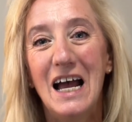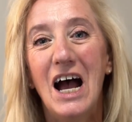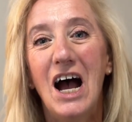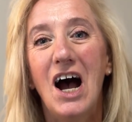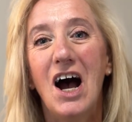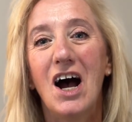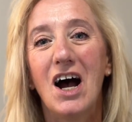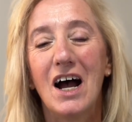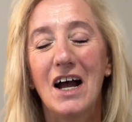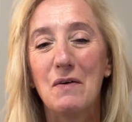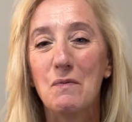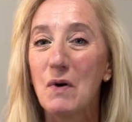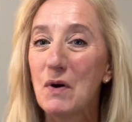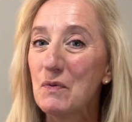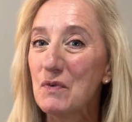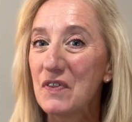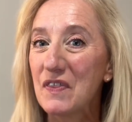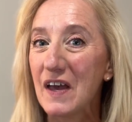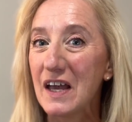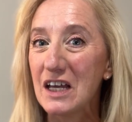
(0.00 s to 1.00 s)
I went
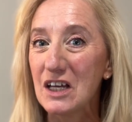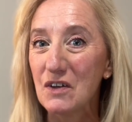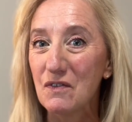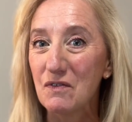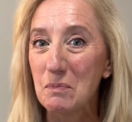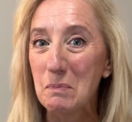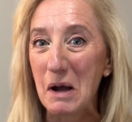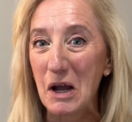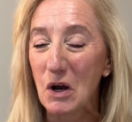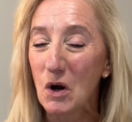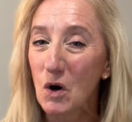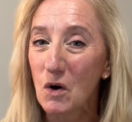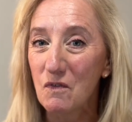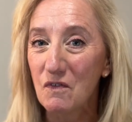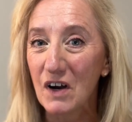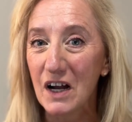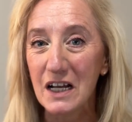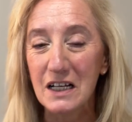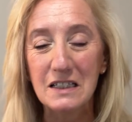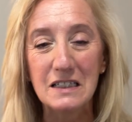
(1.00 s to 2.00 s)
with 8 of my
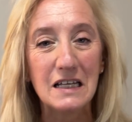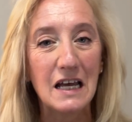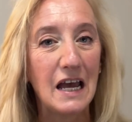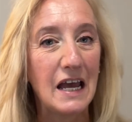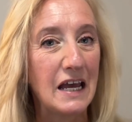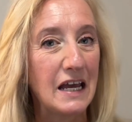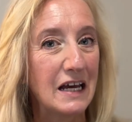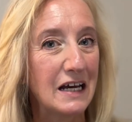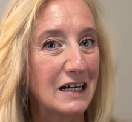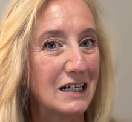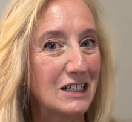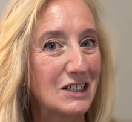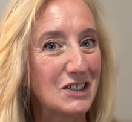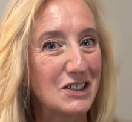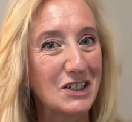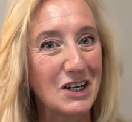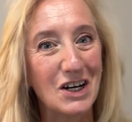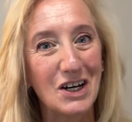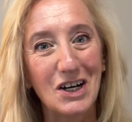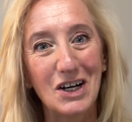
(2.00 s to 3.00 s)
girlfriends, and
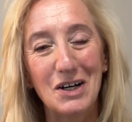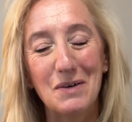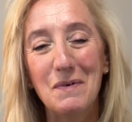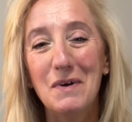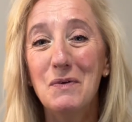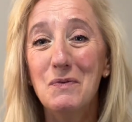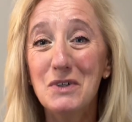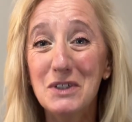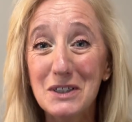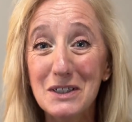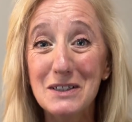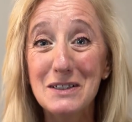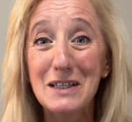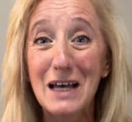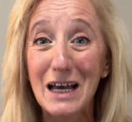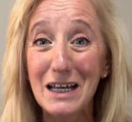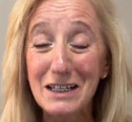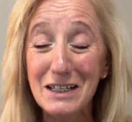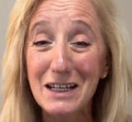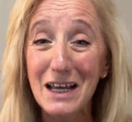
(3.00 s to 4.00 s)
it was a
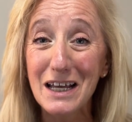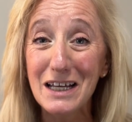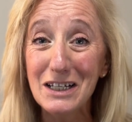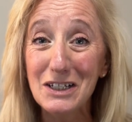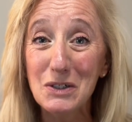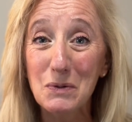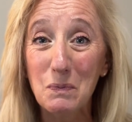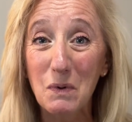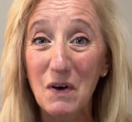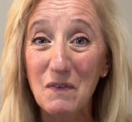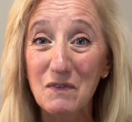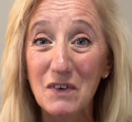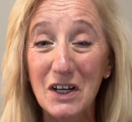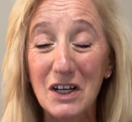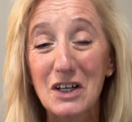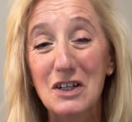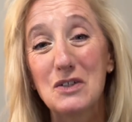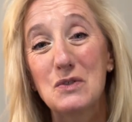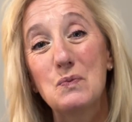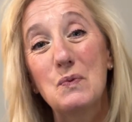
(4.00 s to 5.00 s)
sad day in Dubrovnik
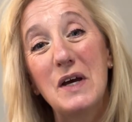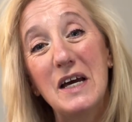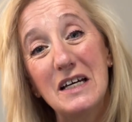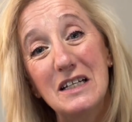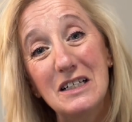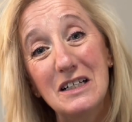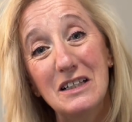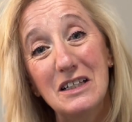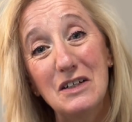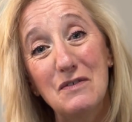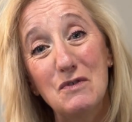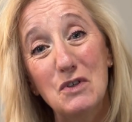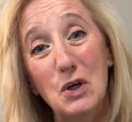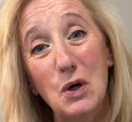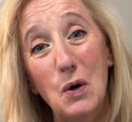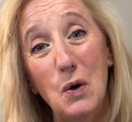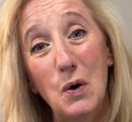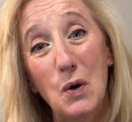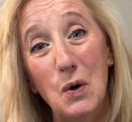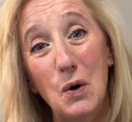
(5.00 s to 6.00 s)
because we had to leave to go
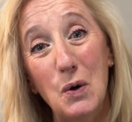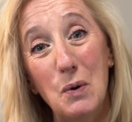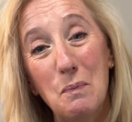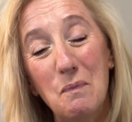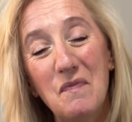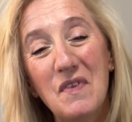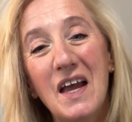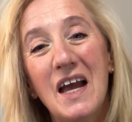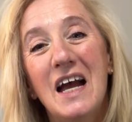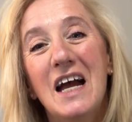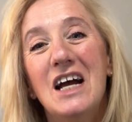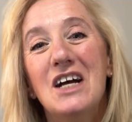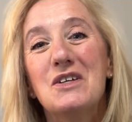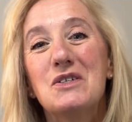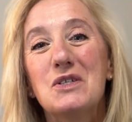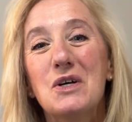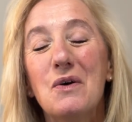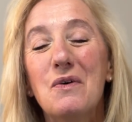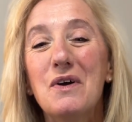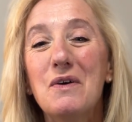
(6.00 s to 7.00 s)
home.
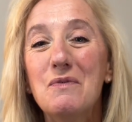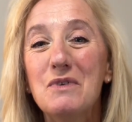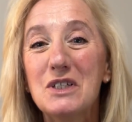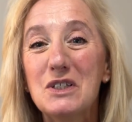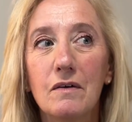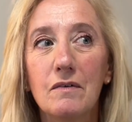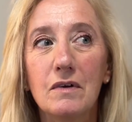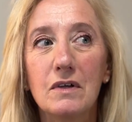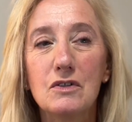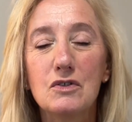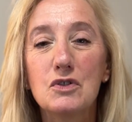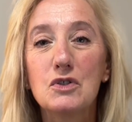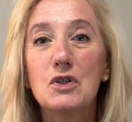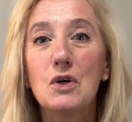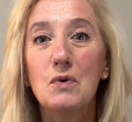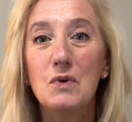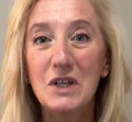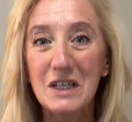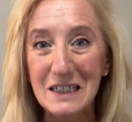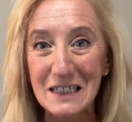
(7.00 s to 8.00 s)
So it was so
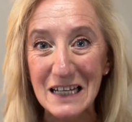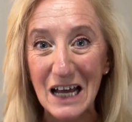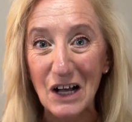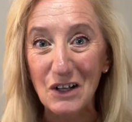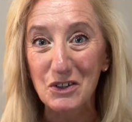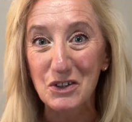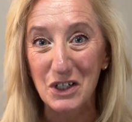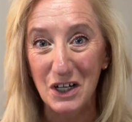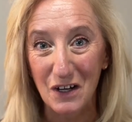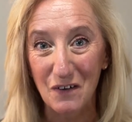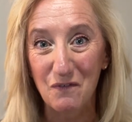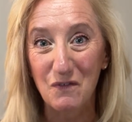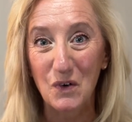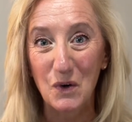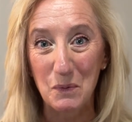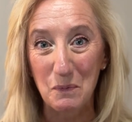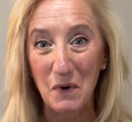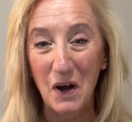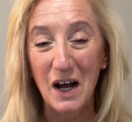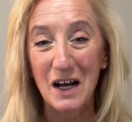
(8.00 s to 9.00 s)
nostalgic
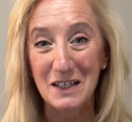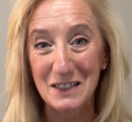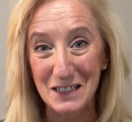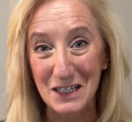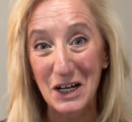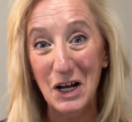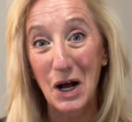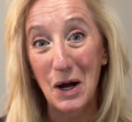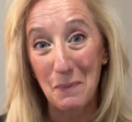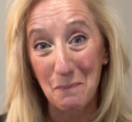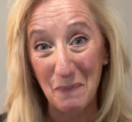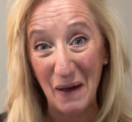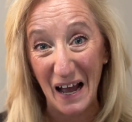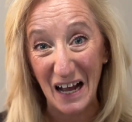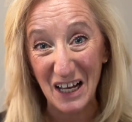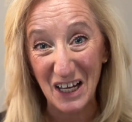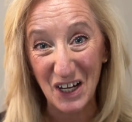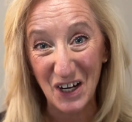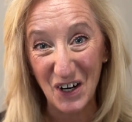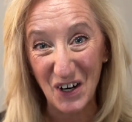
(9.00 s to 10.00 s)
for us to come back
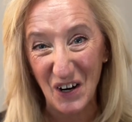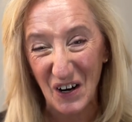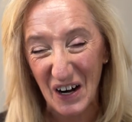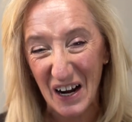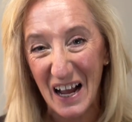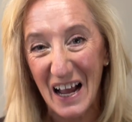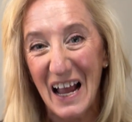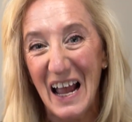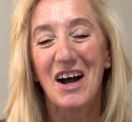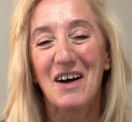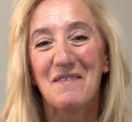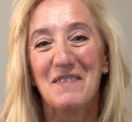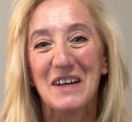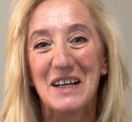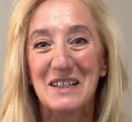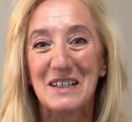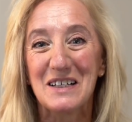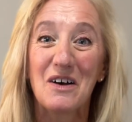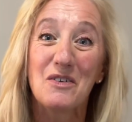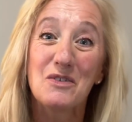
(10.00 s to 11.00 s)
here
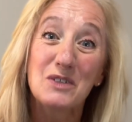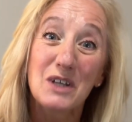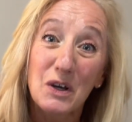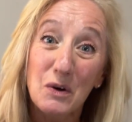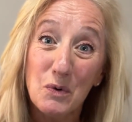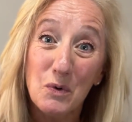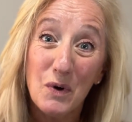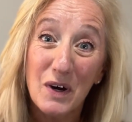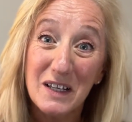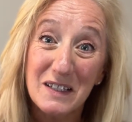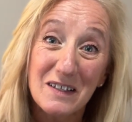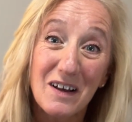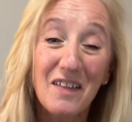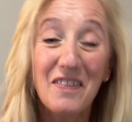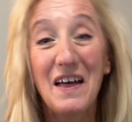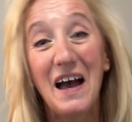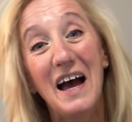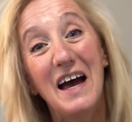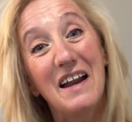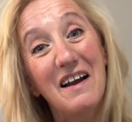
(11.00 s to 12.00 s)
because I was like, oh, I saw
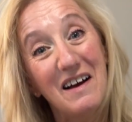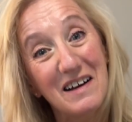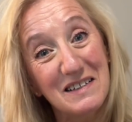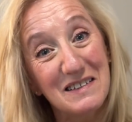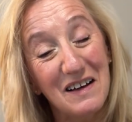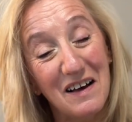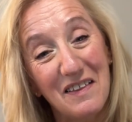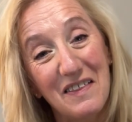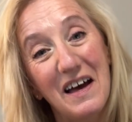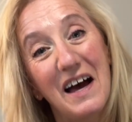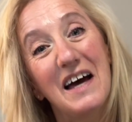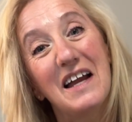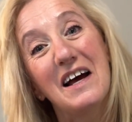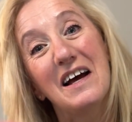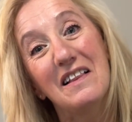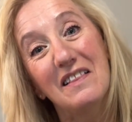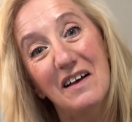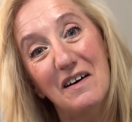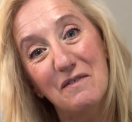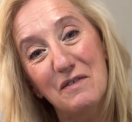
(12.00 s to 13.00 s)
that, I
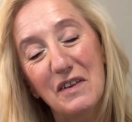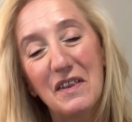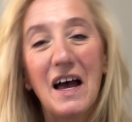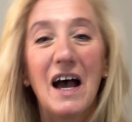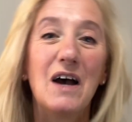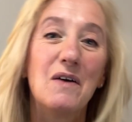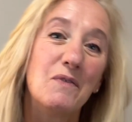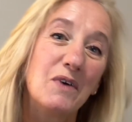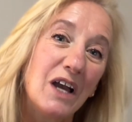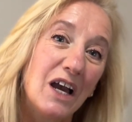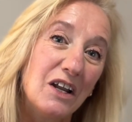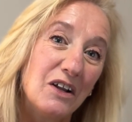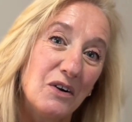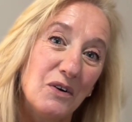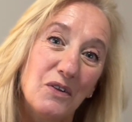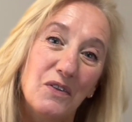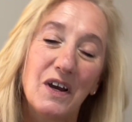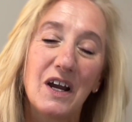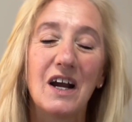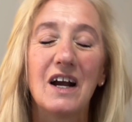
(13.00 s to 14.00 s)
loved that, we got to go
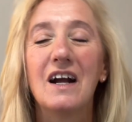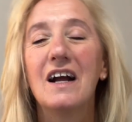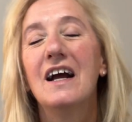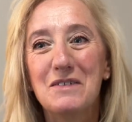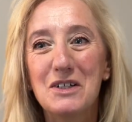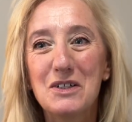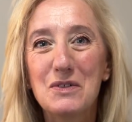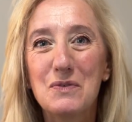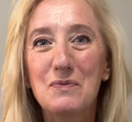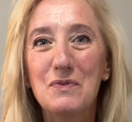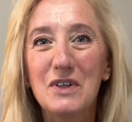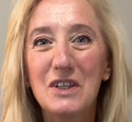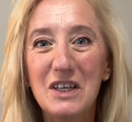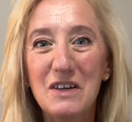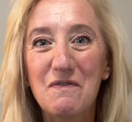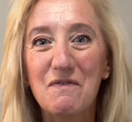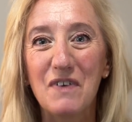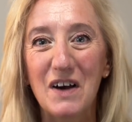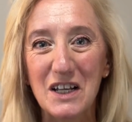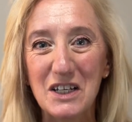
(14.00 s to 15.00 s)
there. Just really
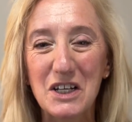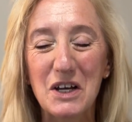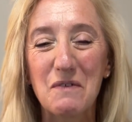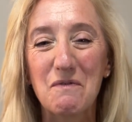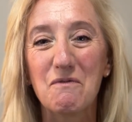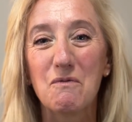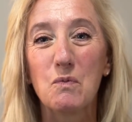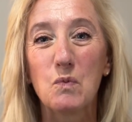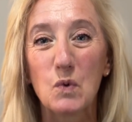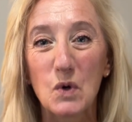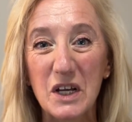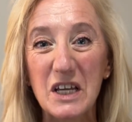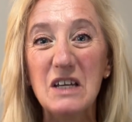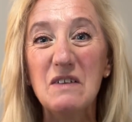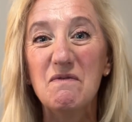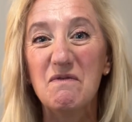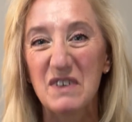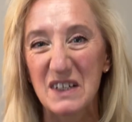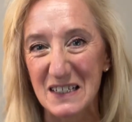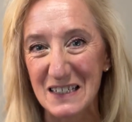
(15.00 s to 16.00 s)
fun to
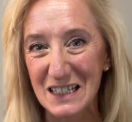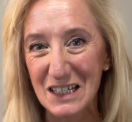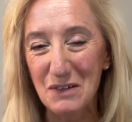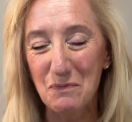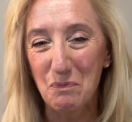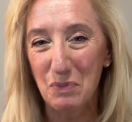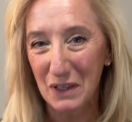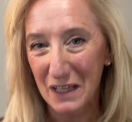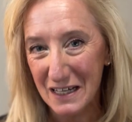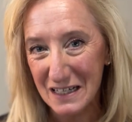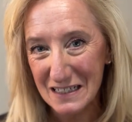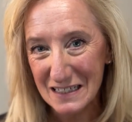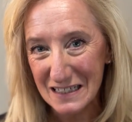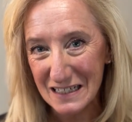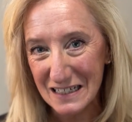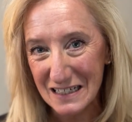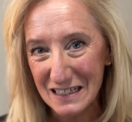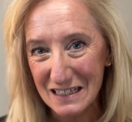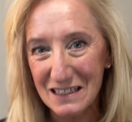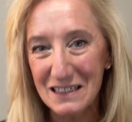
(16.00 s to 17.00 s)
revisit
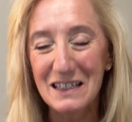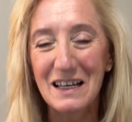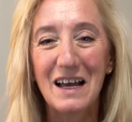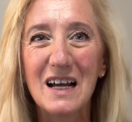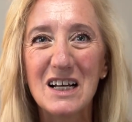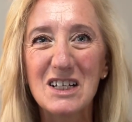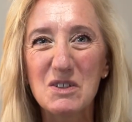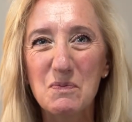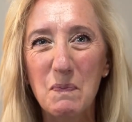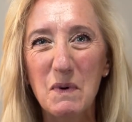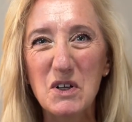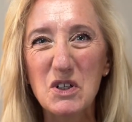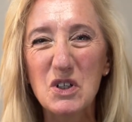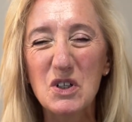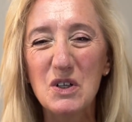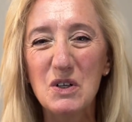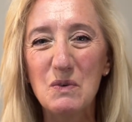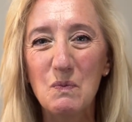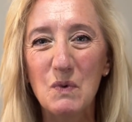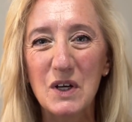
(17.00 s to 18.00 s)
places,
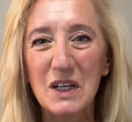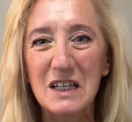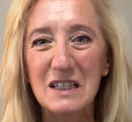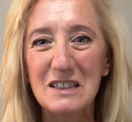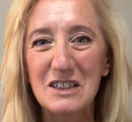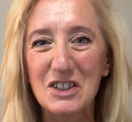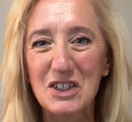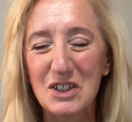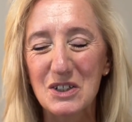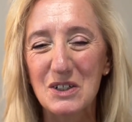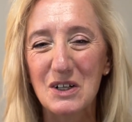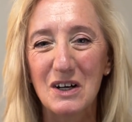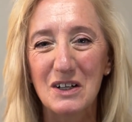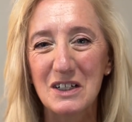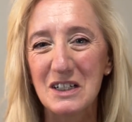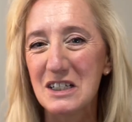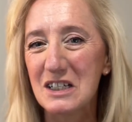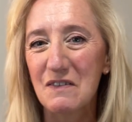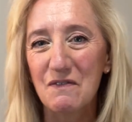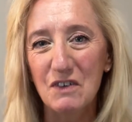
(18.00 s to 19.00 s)
especially when it's just on a
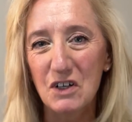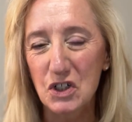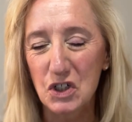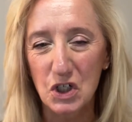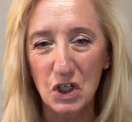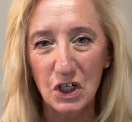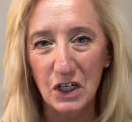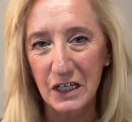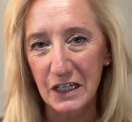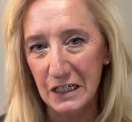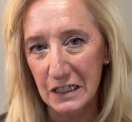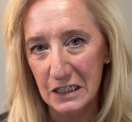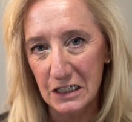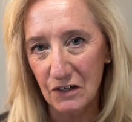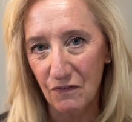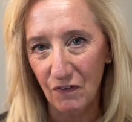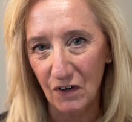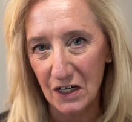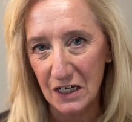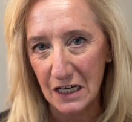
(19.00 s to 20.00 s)
different journey and a
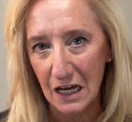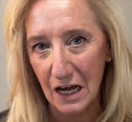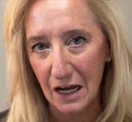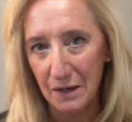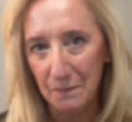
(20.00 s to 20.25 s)
different time.